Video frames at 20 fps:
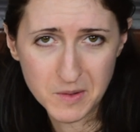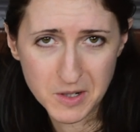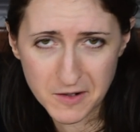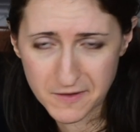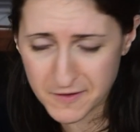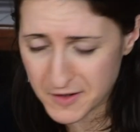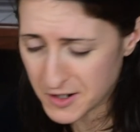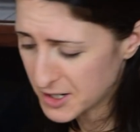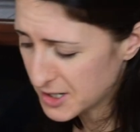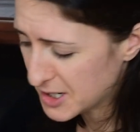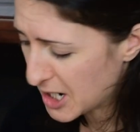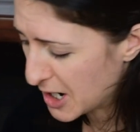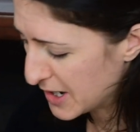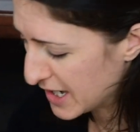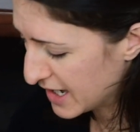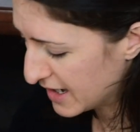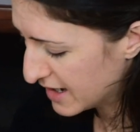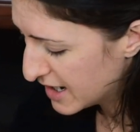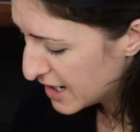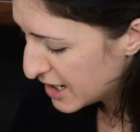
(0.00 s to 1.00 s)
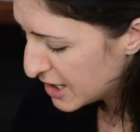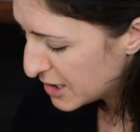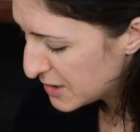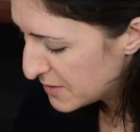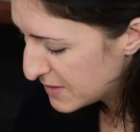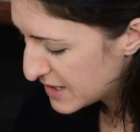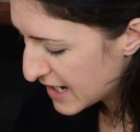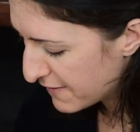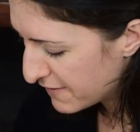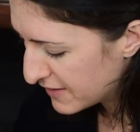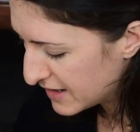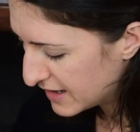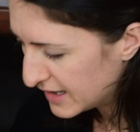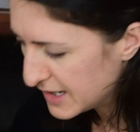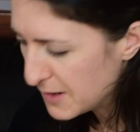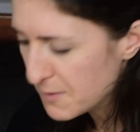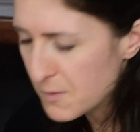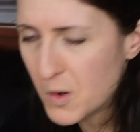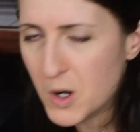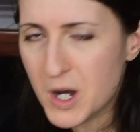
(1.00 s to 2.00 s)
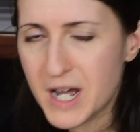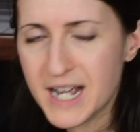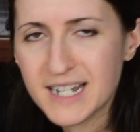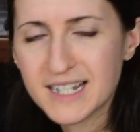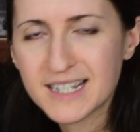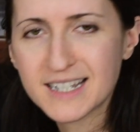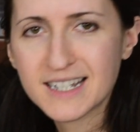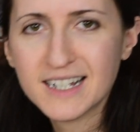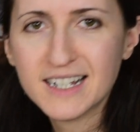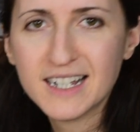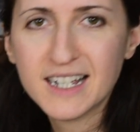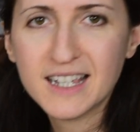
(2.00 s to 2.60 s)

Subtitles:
when you're first starting, you definitely want